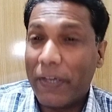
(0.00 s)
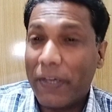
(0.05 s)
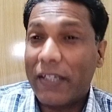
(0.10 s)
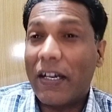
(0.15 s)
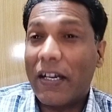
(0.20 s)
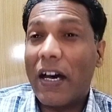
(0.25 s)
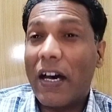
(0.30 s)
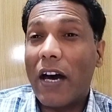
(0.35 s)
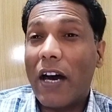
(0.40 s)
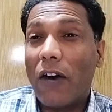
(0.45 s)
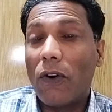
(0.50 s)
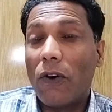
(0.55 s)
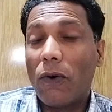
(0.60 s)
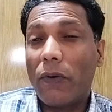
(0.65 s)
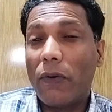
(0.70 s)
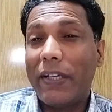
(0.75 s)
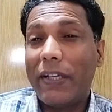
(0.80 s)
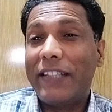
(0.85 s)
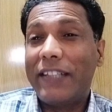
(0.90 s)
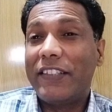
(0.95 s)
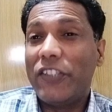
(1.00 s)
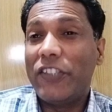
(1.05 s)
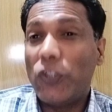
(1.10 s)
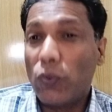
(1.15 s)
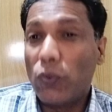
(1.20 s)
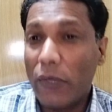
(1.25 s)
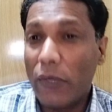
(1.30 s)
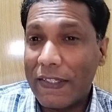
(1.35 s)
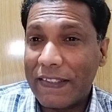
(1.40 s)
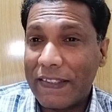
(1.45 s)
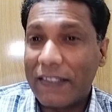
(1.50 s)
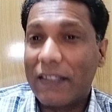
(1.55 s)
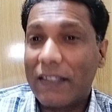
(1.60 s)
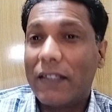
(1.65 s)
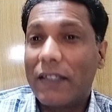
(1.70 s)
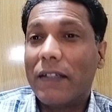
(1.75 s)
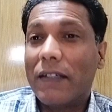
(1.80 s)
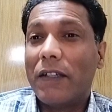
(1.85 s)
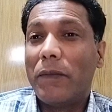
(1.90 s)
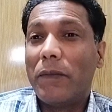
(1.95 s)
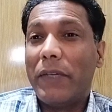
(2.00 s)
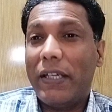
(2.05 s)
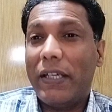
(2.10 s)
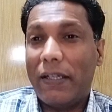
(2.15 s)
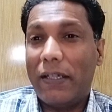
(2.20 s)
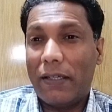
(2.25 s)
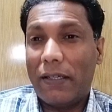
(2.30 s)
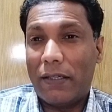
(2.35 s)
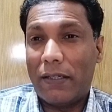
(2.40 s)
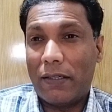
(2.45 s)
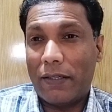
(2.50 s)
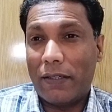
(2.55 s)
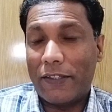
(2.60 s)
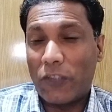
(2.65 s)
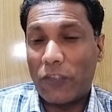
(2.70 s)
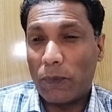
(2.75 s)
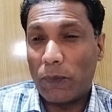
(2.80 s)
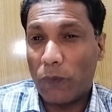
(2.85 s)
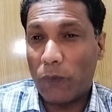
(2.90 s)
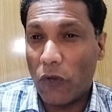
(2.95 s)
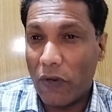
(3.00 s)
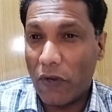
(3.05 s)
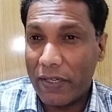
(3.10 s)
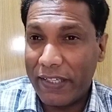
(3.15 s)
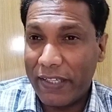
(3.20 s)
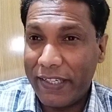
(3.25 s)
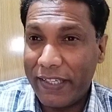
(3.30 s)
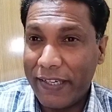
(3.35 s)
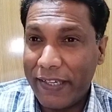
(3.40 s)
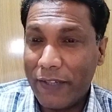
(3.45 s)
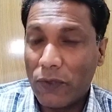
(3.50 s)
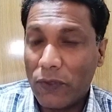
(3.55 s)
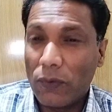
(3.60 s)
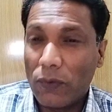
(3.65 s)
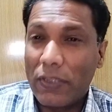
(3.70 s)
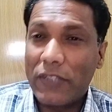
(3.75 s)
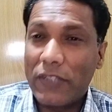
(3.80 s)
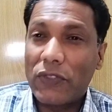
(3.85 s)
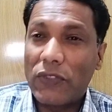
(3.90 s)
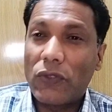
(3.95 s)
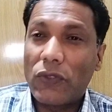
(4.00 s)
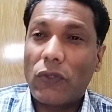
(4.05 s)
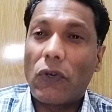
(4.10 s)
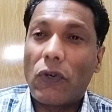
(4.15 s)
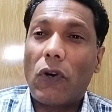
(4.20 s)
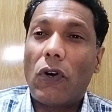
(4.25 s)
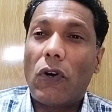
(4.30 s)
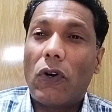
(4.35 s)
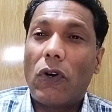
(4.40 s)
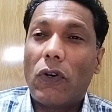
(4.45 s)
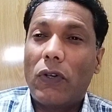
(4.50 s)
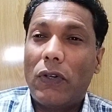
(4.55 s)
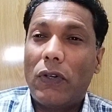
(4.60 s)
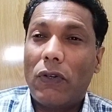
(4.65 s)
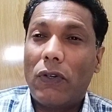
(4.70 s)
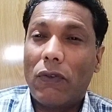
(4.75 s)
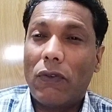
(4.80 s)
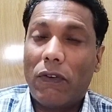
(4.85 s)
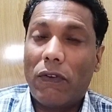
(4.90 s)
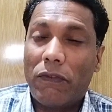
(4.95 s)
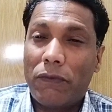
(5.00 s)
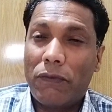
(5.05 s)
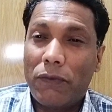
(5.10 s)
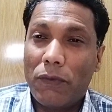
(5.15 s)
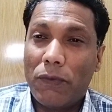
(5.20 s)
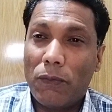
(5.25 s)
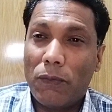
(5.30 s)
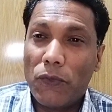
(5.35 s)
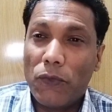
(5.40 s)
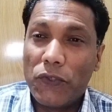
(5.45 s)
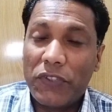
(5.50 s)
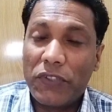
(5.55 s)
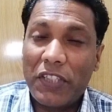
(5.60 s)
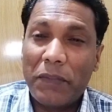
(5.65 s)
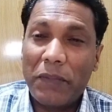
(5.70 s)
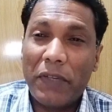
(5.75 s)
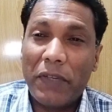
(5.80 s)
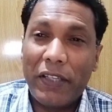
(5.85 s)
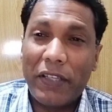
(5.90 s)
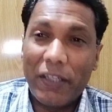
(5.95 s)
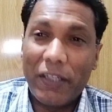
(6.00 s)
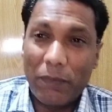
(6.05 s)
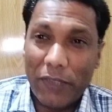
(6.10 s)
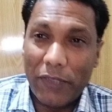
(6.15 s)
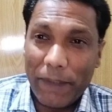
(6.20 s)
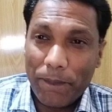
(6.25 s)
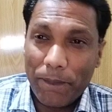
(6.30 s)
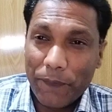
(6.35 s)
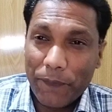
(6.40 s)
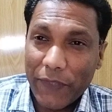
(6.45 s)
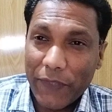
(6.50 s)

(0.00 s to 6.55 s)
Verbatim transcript: But how is the U S government responding to this call of uh, Muse Bihi Abdi?